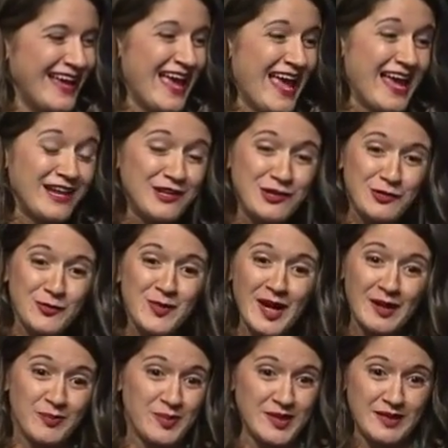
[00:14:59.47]
And you
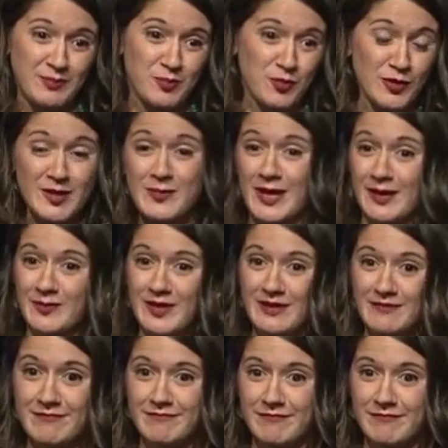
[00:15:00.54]
might be pre-baby,